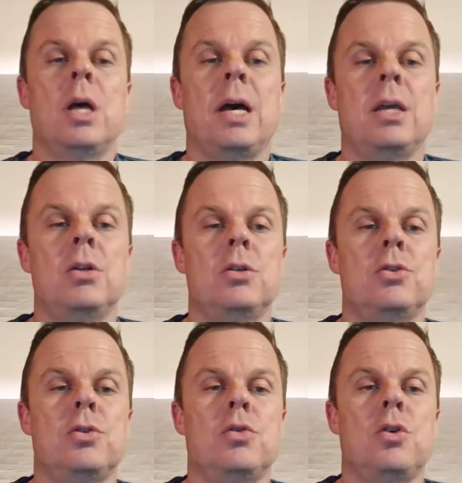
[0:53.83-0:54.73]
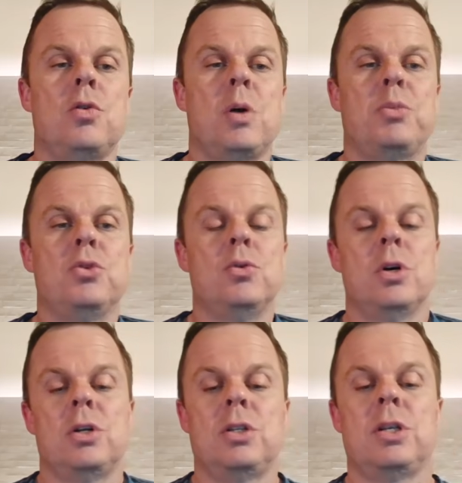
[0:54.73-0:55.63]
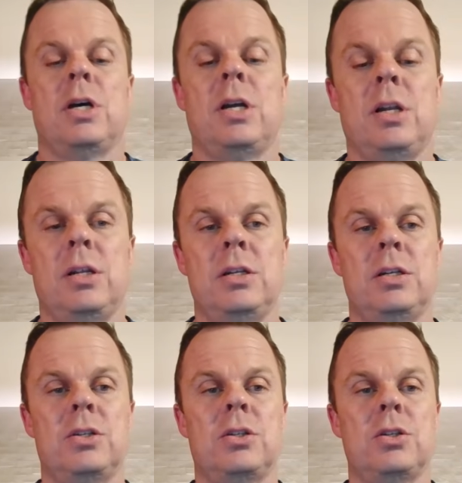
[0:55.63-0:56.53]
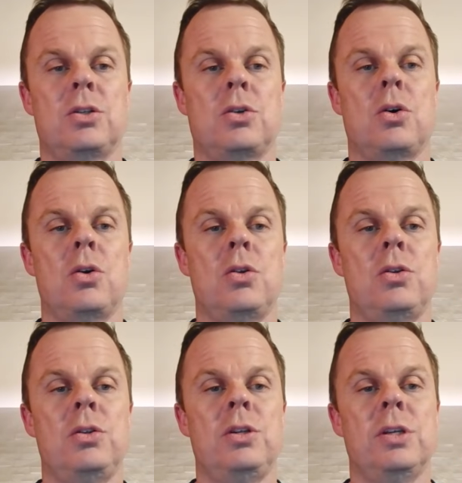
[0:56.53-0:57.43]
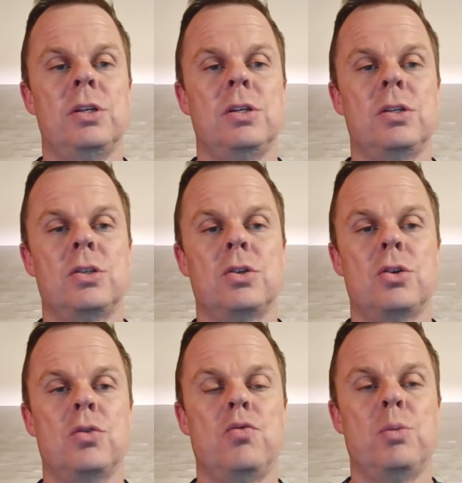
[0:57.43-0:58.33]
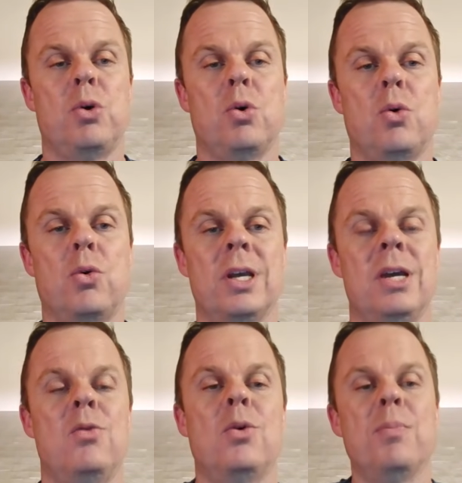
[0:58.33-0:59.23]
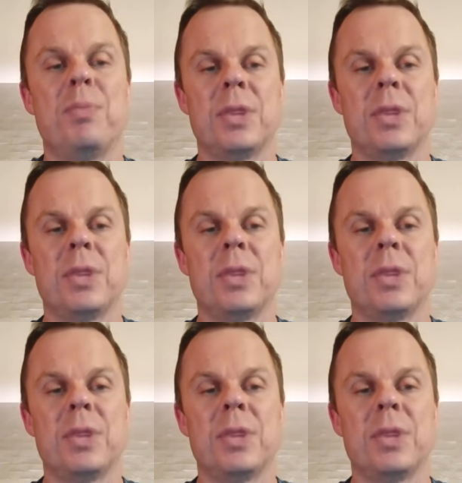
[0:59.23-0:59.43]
I can also go up to untitled and let's just call this report error.